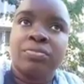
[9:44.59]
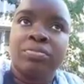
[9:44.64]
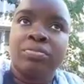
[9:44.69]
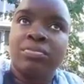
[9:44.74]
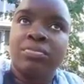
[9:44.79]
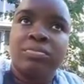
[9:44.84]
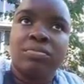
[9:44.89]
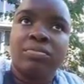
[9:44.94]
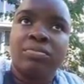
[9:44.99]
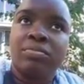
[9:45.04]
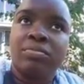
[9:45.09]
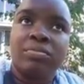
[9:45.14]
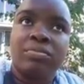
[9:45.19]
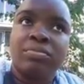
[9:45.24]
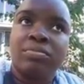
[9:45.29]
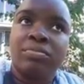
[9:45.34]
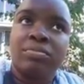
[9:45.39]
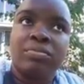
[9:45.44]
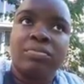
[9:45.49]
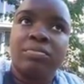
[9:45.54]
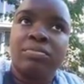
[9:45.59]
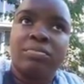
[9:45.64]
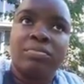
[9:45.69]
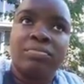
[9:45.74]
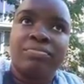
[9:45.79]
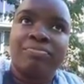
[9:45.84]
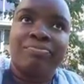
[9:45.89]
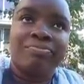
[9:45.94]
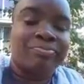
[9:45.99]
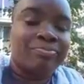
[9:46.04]

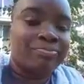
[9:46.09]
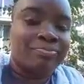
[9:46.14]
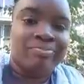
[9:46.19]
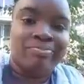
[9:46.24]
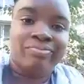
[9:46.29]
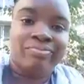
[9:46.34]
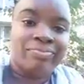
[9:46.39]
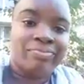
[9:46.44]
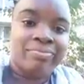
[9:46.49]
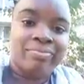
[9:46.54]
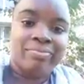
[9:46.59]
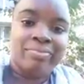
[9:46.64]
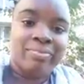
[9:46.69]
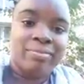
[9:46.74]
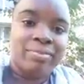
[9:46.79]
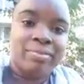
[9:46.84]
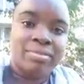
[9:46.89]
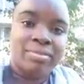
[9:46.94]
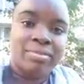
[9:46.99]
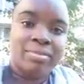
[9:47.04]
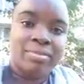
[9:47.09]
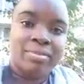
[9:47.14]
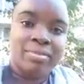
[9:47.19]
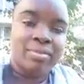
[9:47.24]
[no speech]